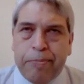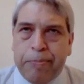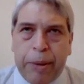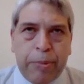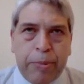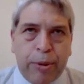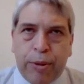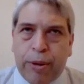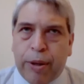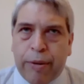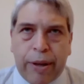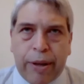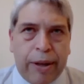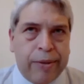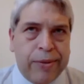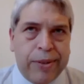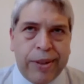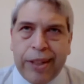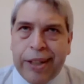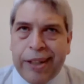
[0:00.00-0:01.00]
people
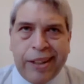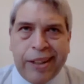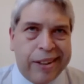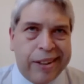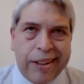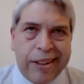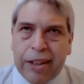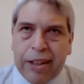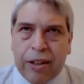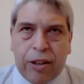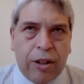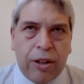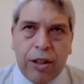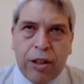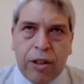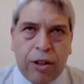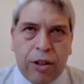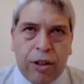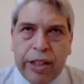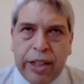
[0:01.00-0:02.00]
around
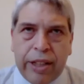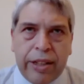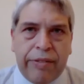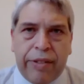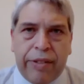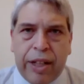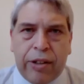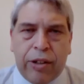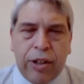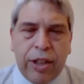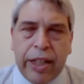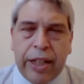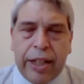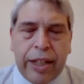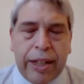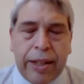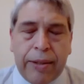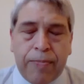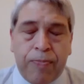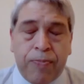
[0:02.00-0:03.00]
all
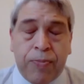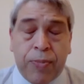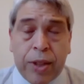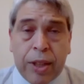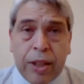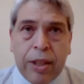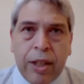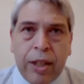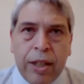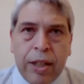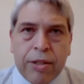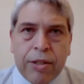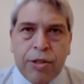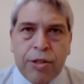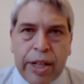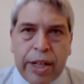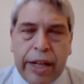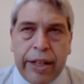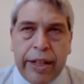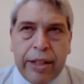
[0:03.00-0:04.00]
the
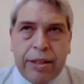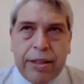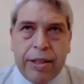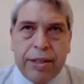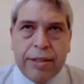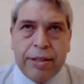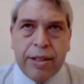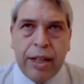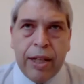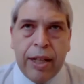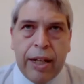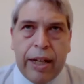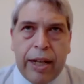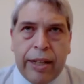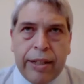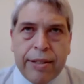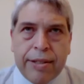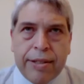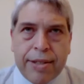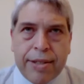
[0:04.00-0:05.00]
societies,
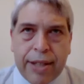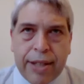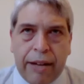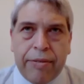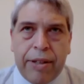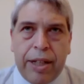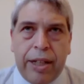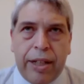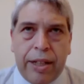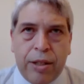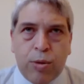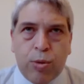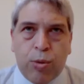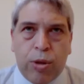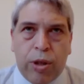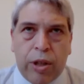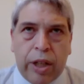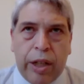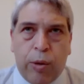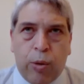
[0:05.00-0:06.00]
and SABI is
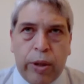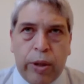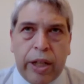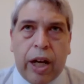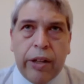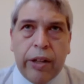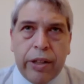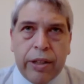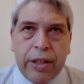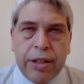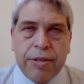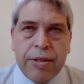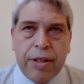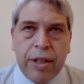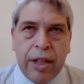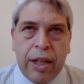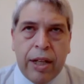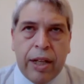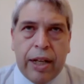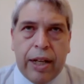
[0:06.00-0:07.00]
working with others.
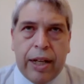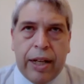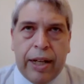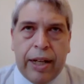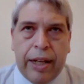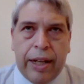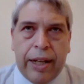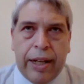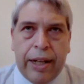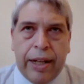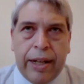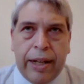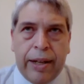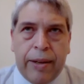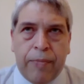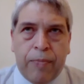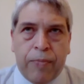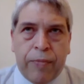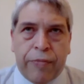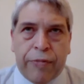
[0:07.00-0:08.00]

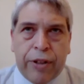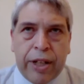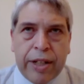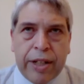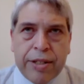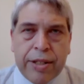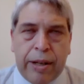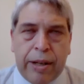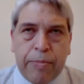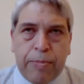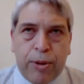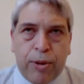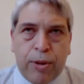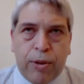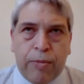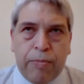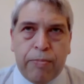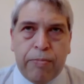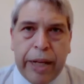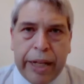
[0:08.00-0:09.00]
For
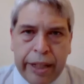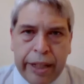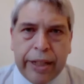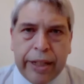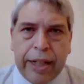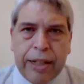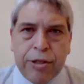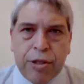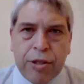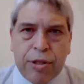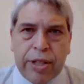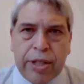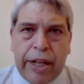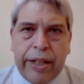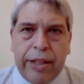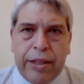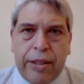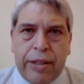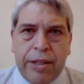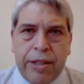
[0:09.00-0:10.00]
example, medical
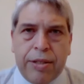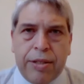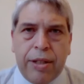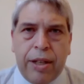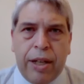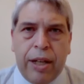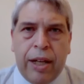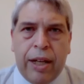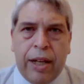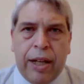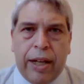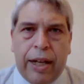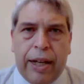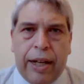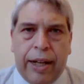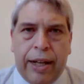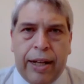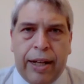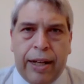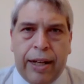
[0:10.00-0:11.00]
societies
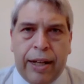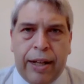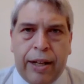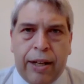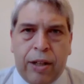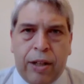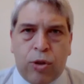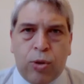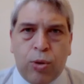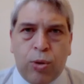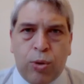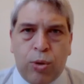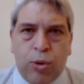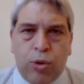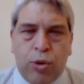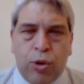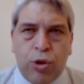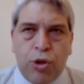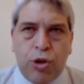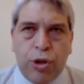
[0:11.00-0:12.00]

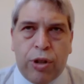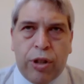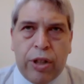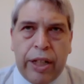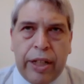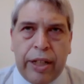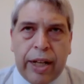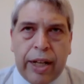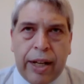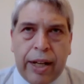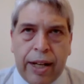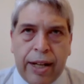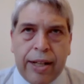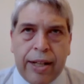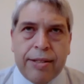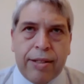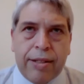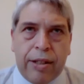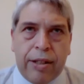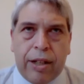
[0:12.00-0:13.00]
to join
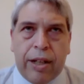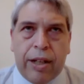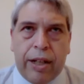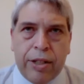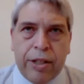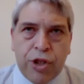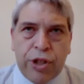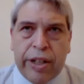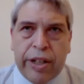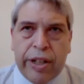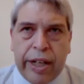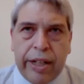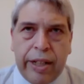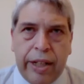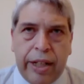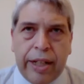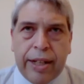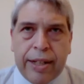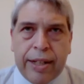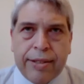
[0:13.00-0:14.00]
us and share
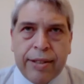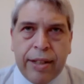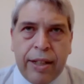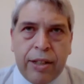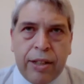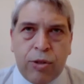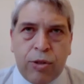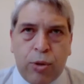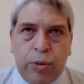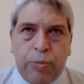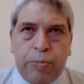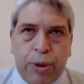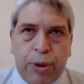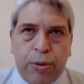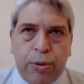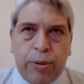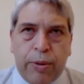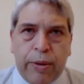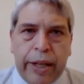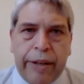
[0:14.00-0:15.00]
ideas to
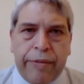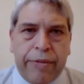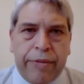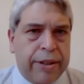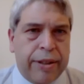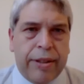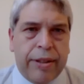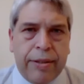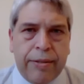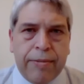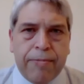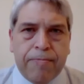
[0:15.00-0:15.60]
improve everything.